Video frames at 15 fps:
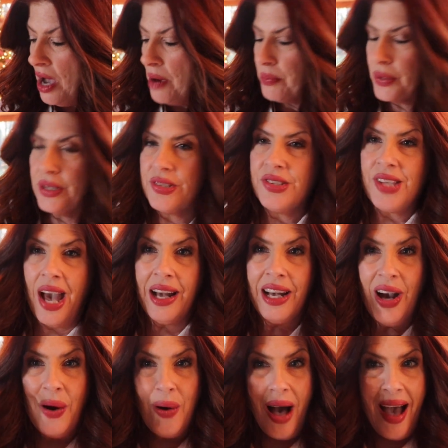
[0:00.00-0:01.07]
Prosecco.
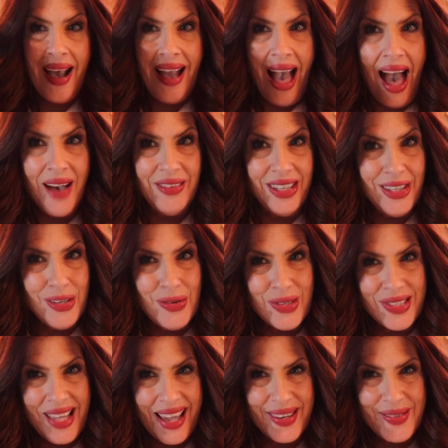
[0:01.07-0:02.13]
I haven't
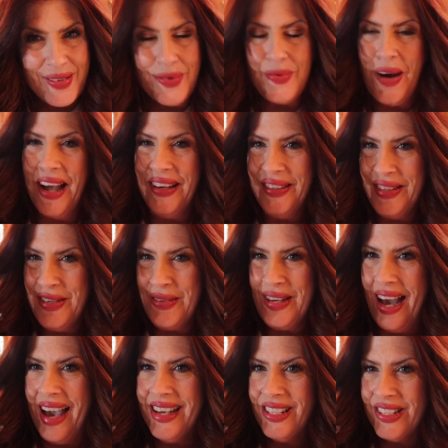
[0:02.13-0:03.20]
used that in a while, you
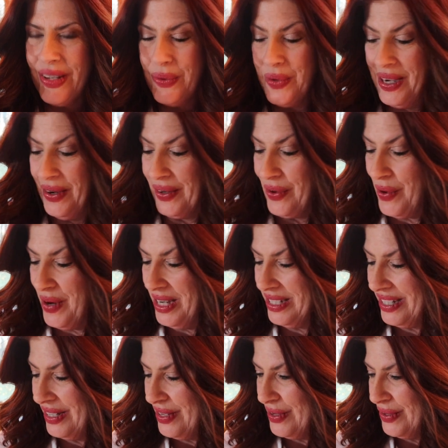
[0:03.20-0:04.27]
guys, so we are going
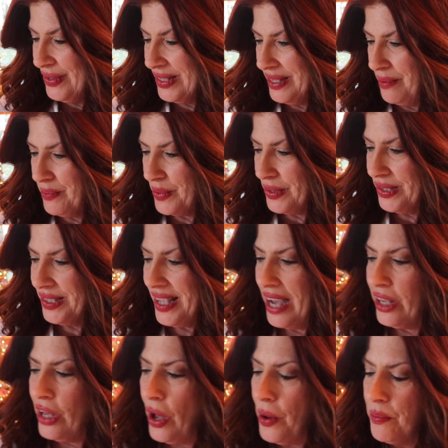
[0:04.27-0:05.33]
to use some
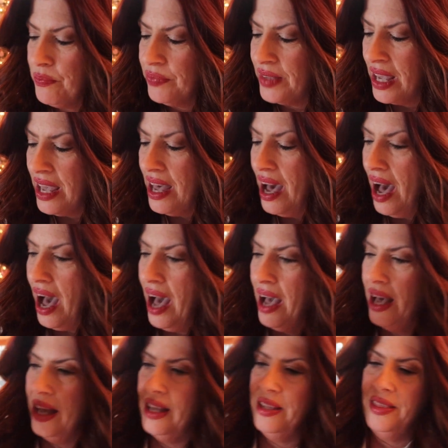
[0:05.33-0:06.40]
Prosecco.
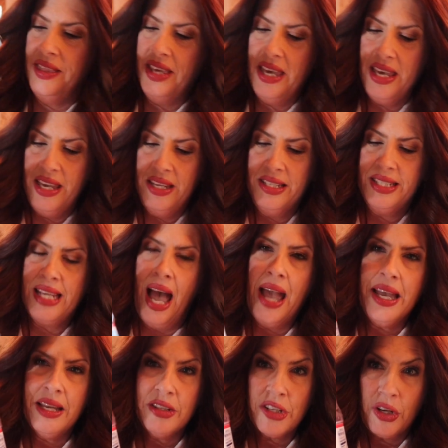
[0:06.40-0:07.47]
The
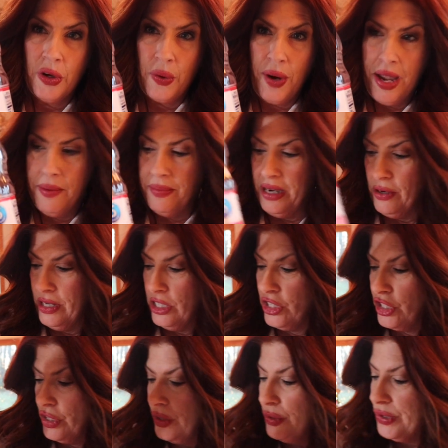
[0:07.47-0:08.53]
diet cranberry
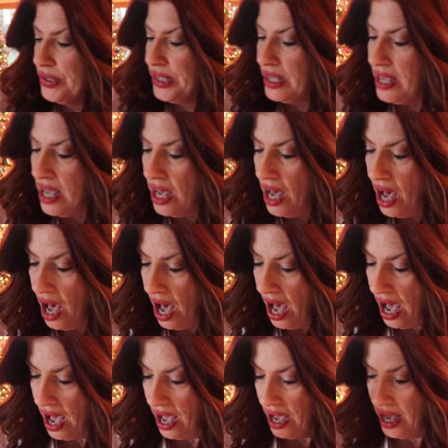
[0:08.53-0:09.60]
juice.
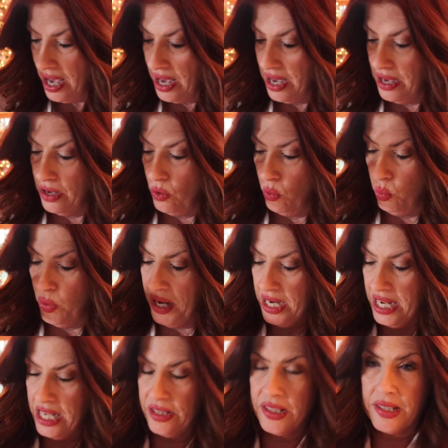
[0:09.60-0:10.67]
We
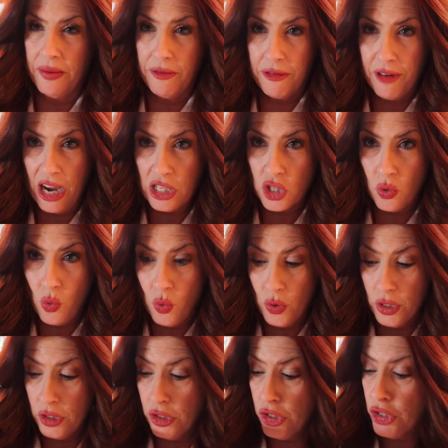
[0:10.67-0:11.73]
need some fresh
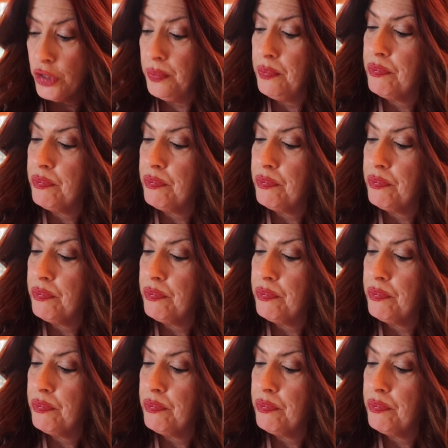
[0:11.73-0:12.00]
orange.